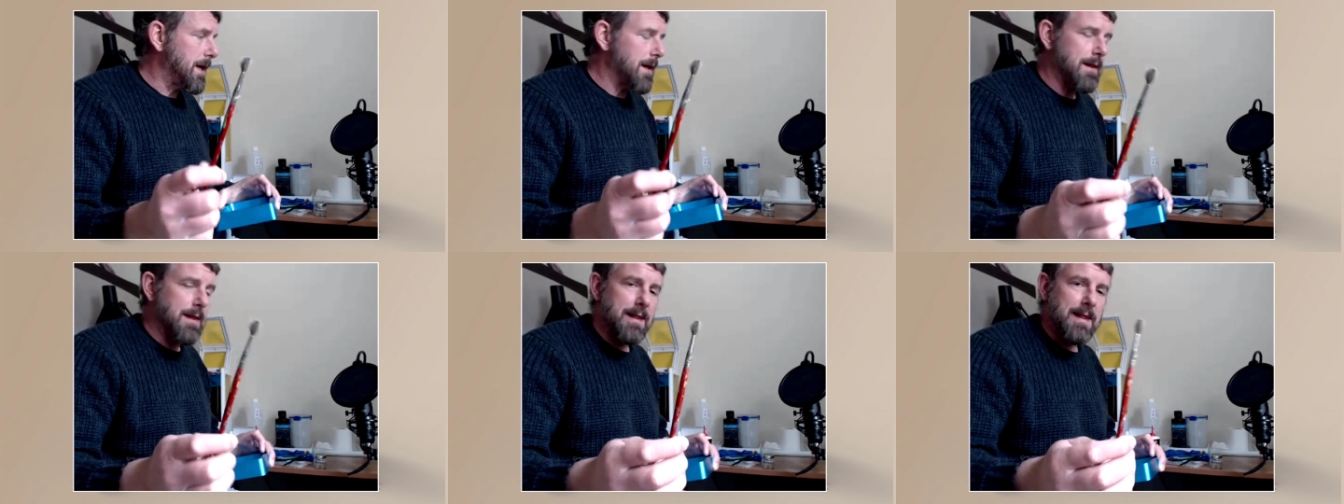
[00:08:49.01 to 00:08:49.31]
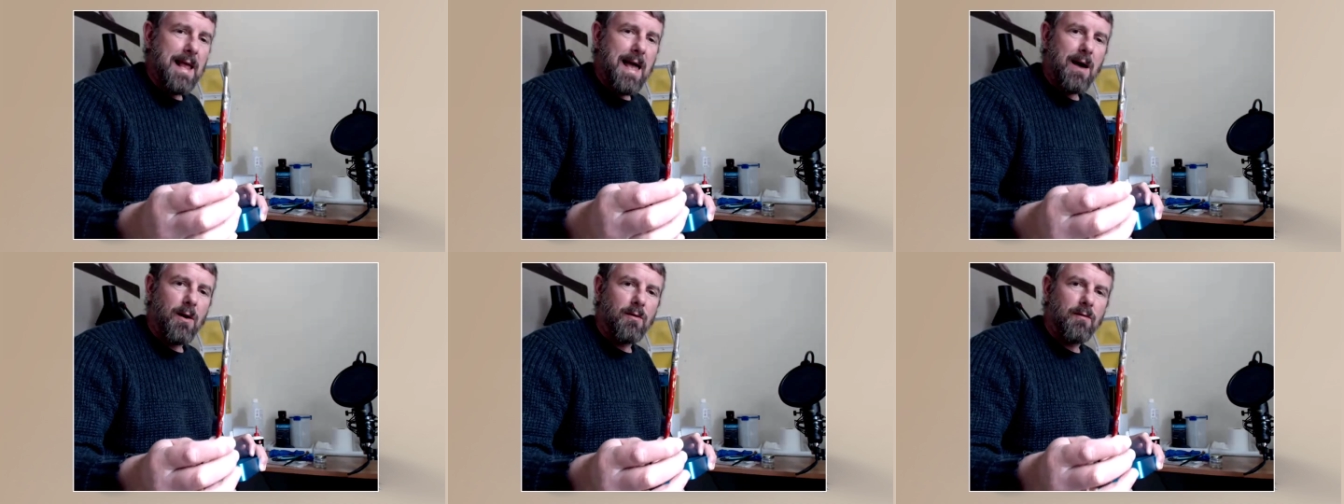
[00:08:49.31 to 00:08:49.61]

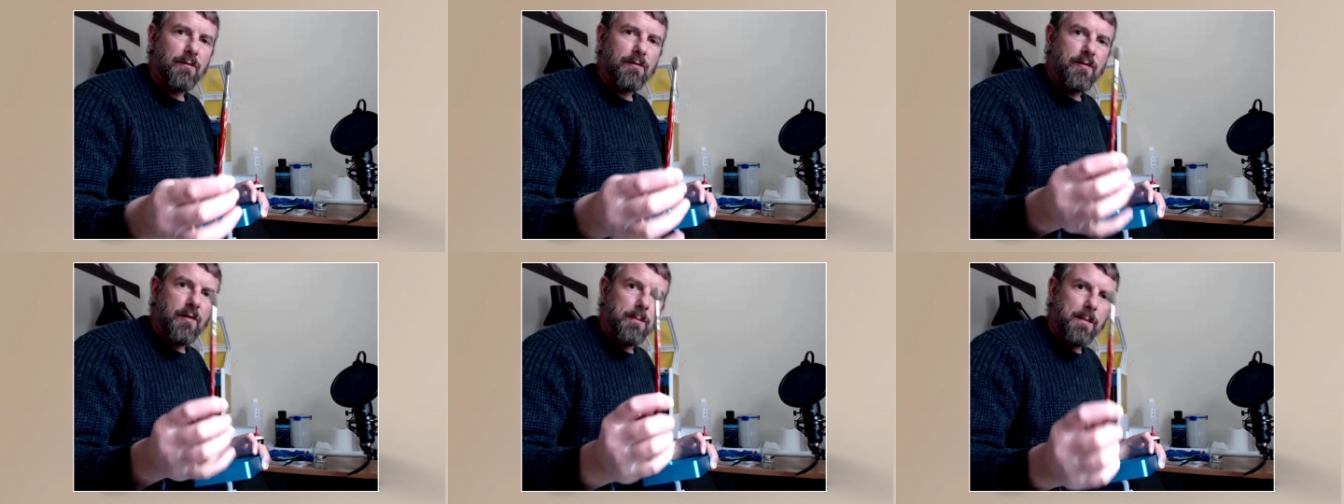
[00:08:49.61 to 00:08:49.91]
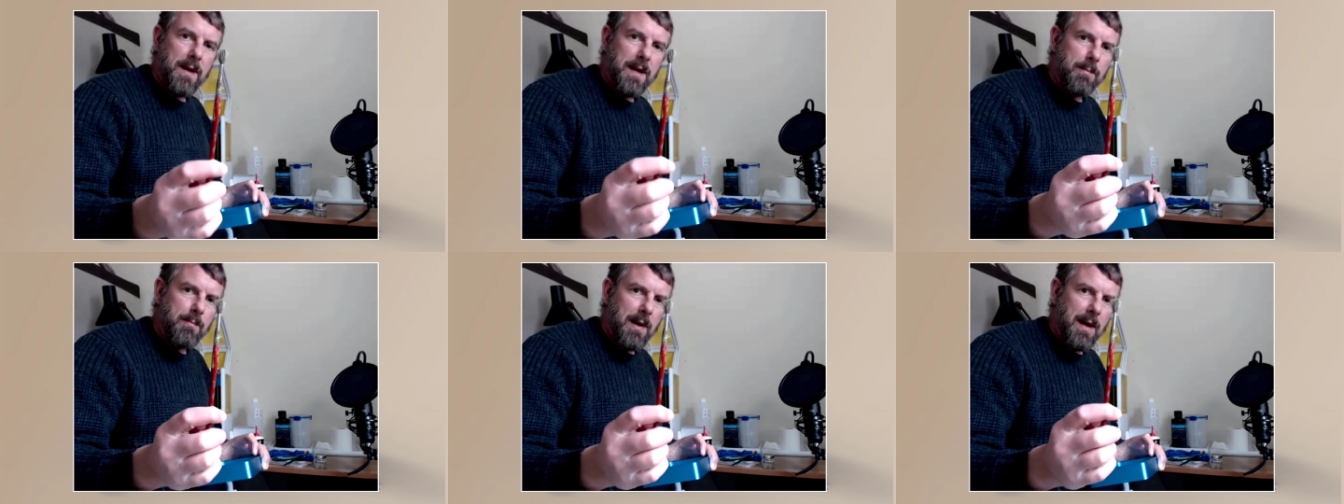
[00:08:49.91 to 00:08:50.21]
Now, for
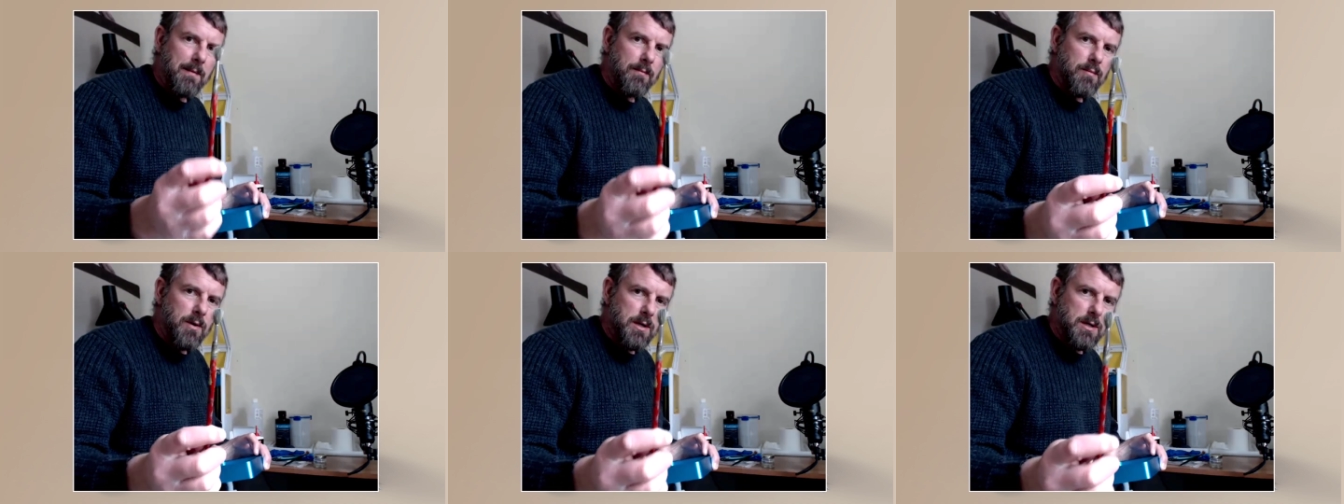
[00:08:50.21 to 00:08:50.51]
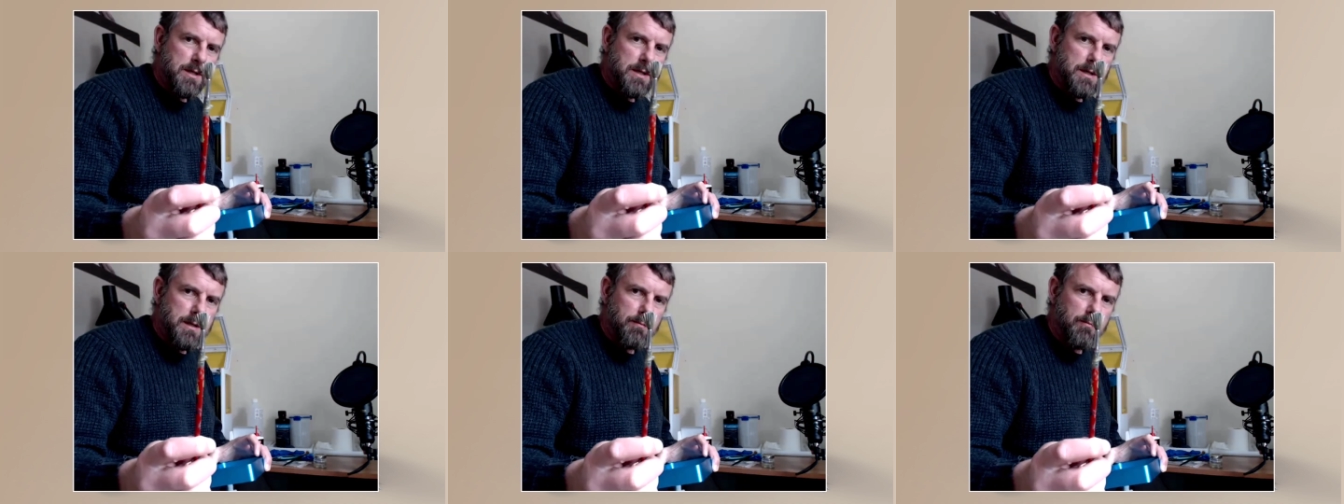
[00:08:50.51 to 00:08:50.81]
me,
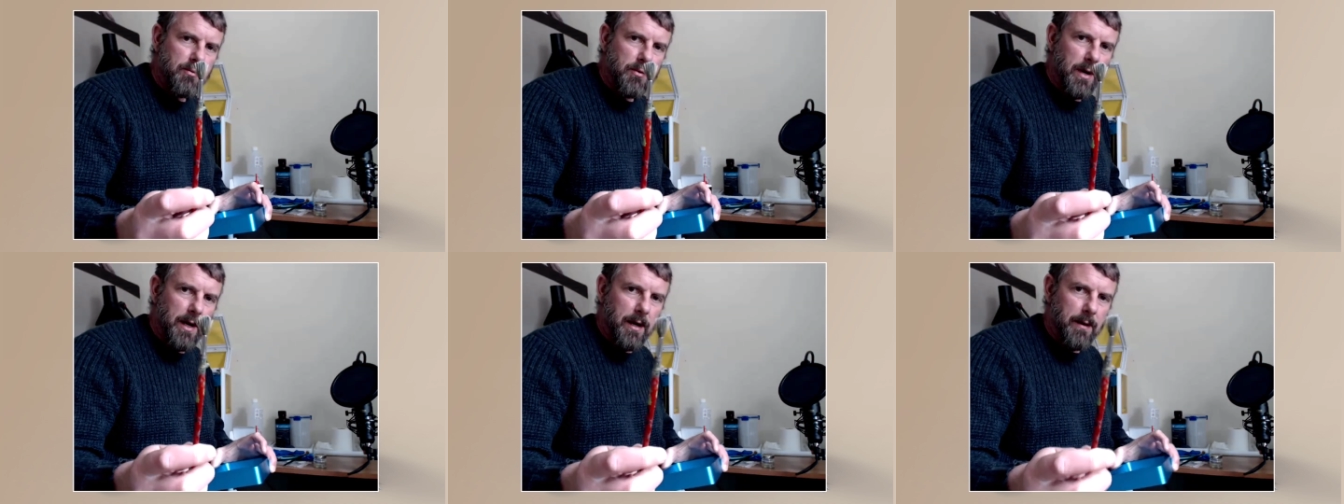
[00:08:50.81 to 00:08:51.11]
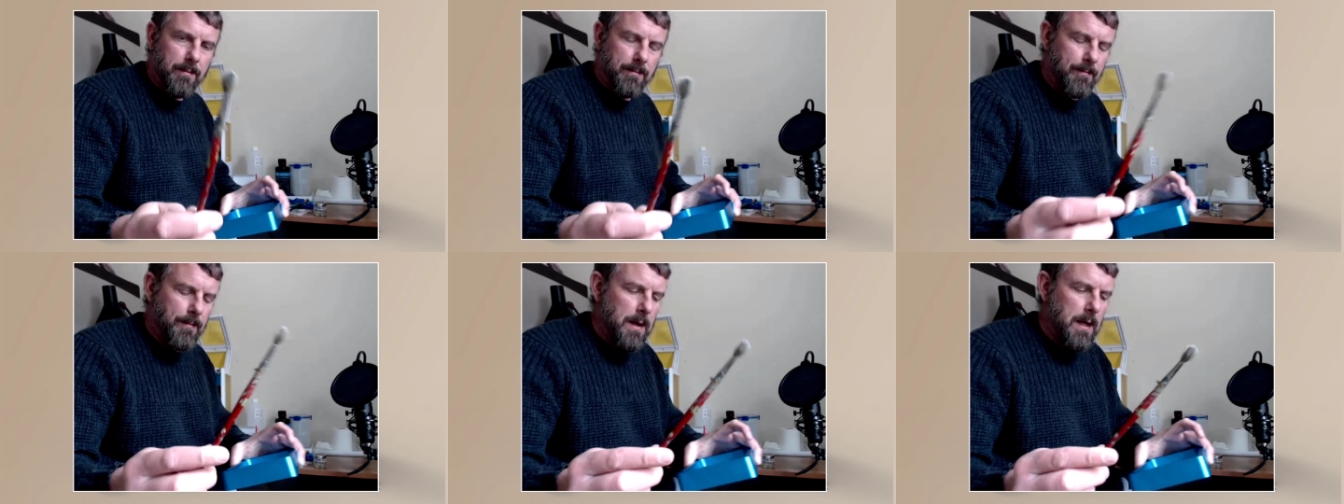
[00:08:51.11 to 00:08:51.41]
paintbrushes are brilliant